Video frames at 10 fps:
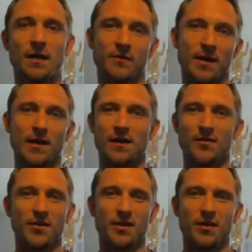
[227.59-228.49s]
find out if
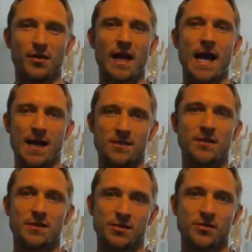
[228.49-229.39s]
you're a cash or
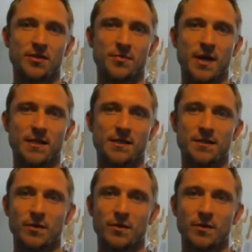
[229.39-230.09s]
insurance patient.